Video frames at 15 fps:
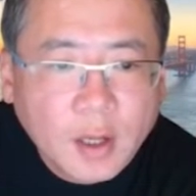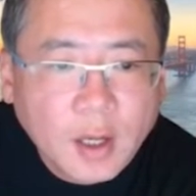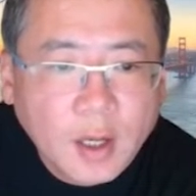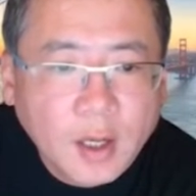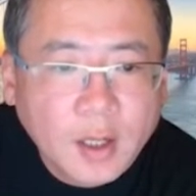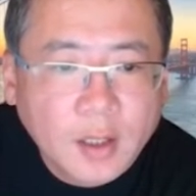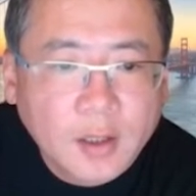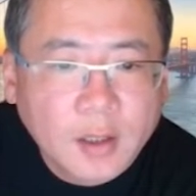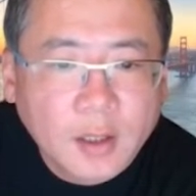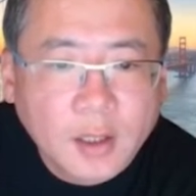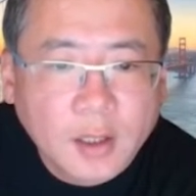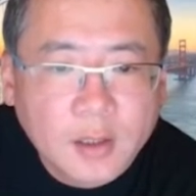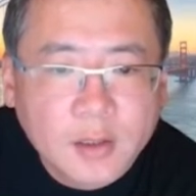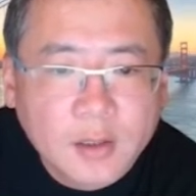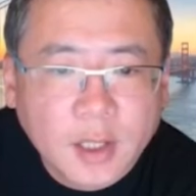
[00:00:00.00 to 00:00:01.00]
and
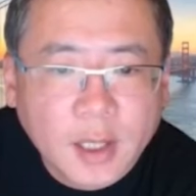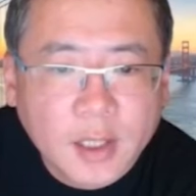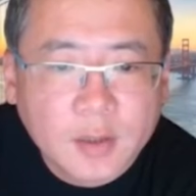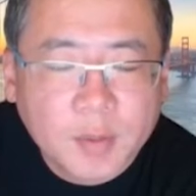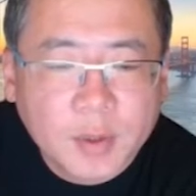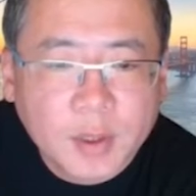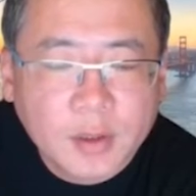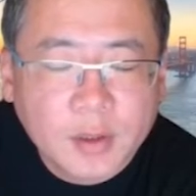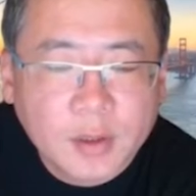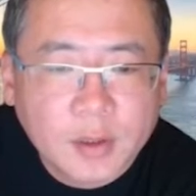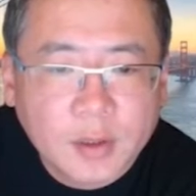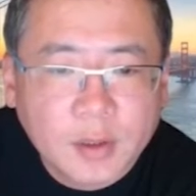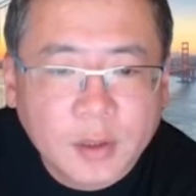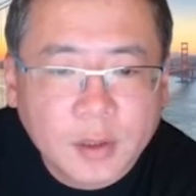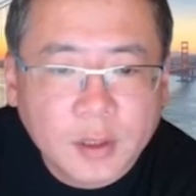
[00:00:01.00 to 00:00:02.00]
it has
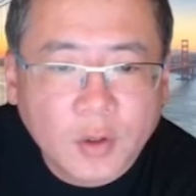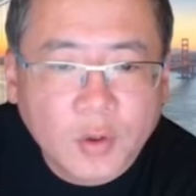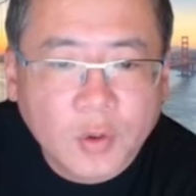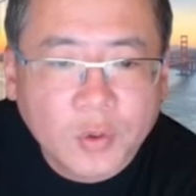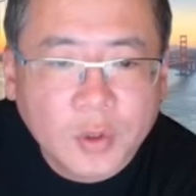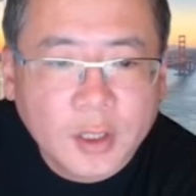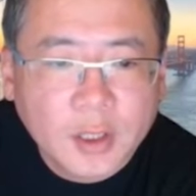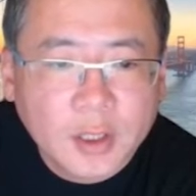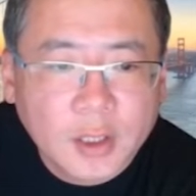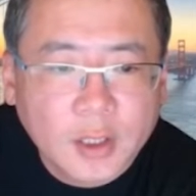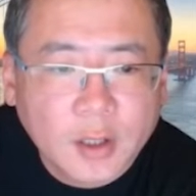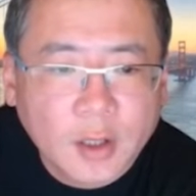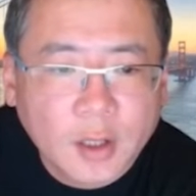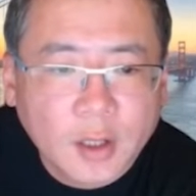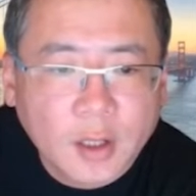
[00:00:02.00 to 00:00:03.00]
been included
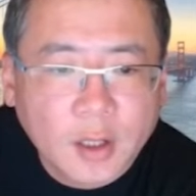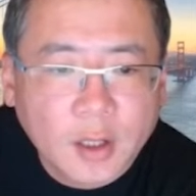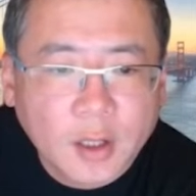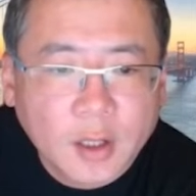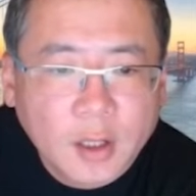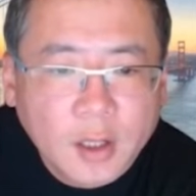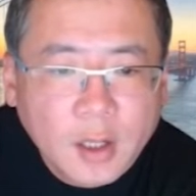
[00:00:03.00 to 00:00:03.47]
in the